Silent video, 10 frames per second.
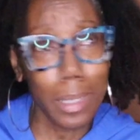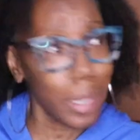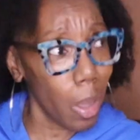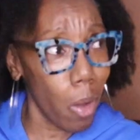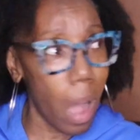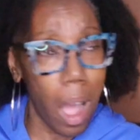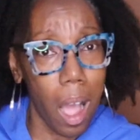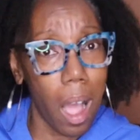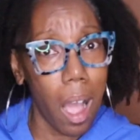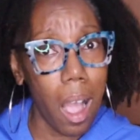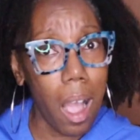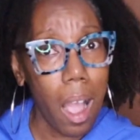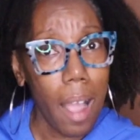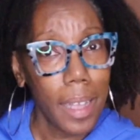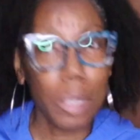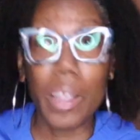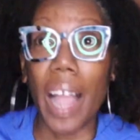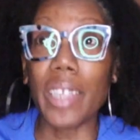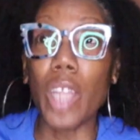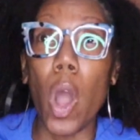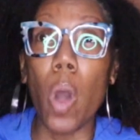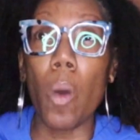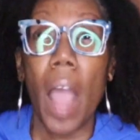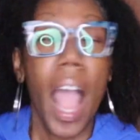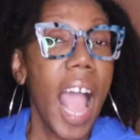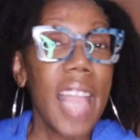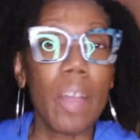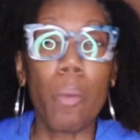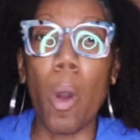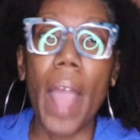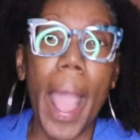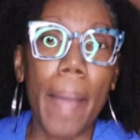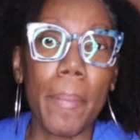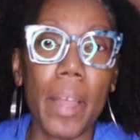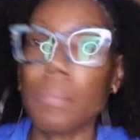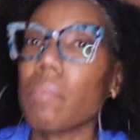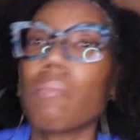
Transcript: So, uh, she was like, no, it won't happen.